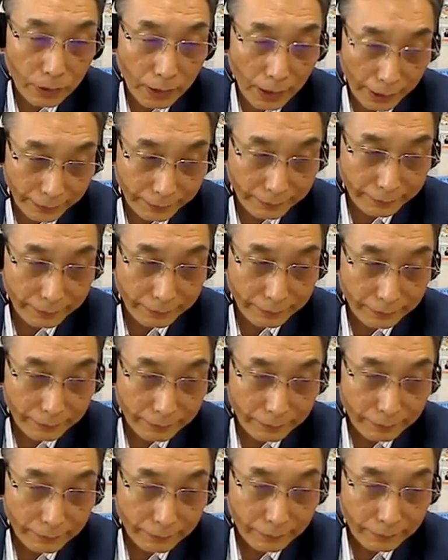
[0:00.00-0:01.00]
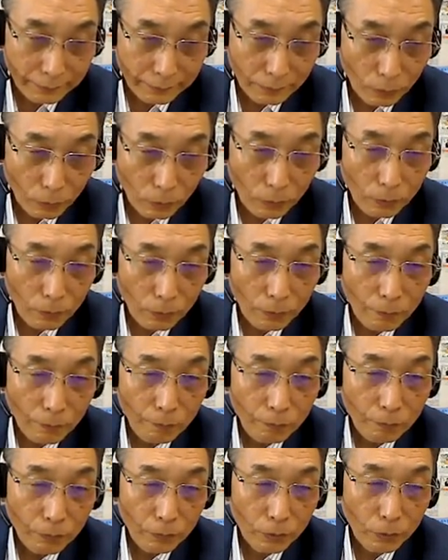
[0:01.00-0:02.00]
in some guidance those were
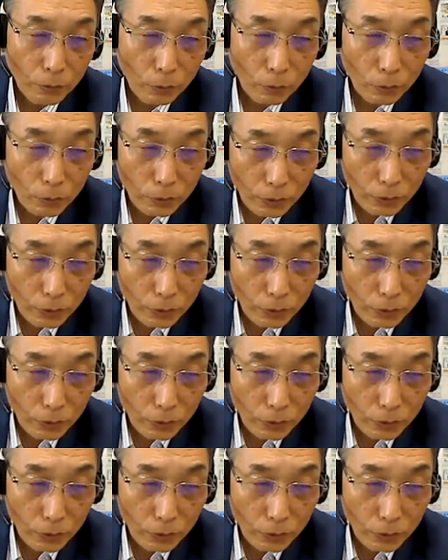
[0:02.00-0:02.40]
mixed up.